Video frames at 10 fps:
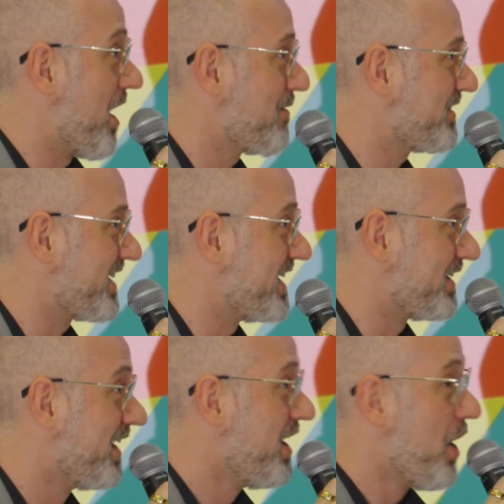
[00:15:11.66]
out
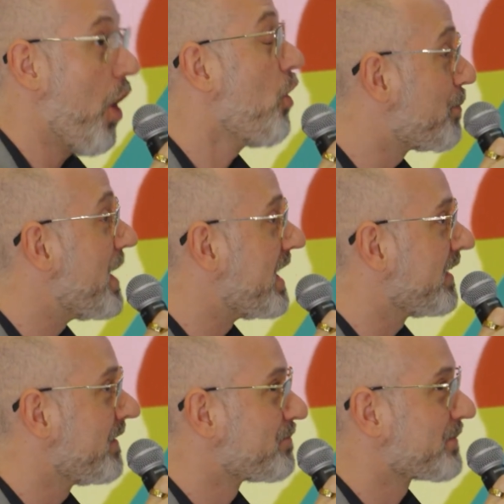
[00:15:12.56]
and
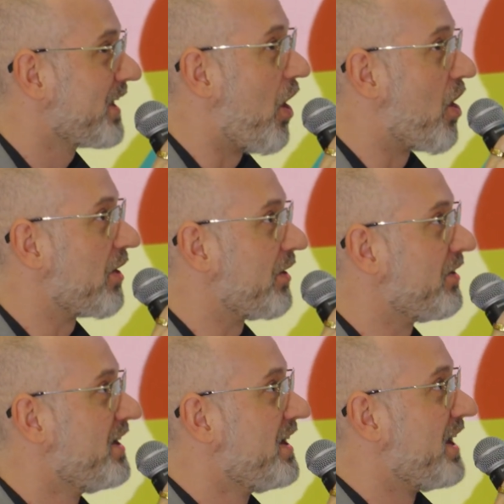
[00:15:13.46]
hoping
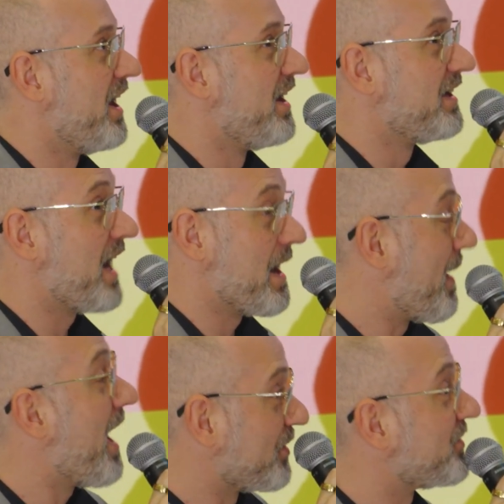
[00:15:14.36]
our
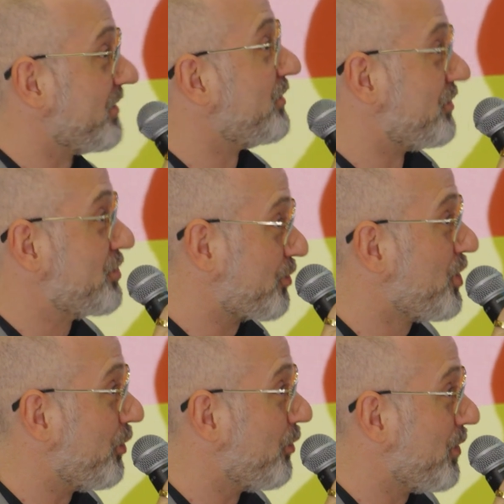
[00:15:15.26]
hypothesis is
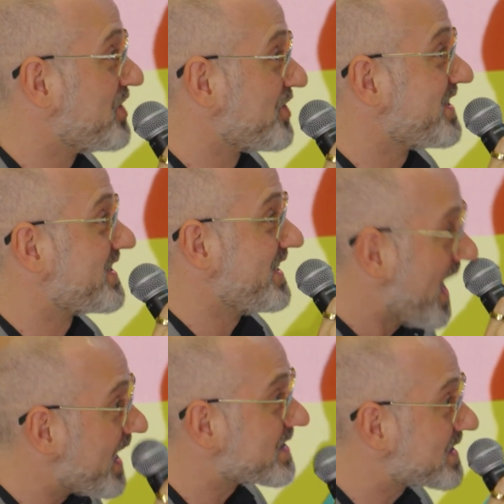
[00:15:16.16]
true, which is
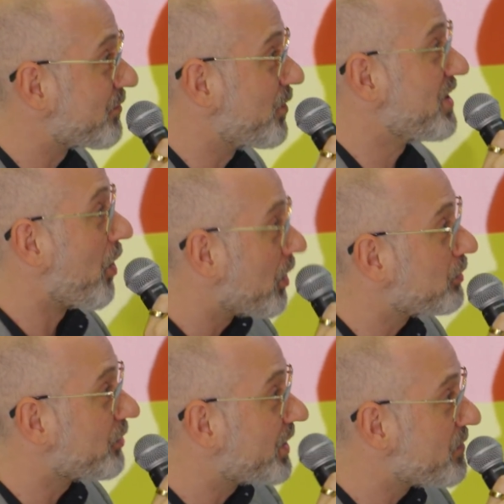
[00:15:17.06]
yes, if we are
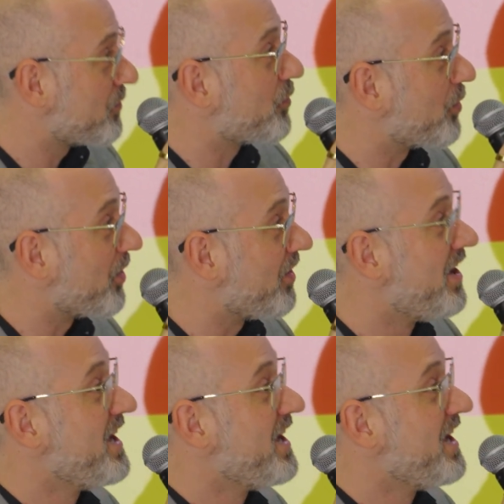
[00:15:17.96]
looking for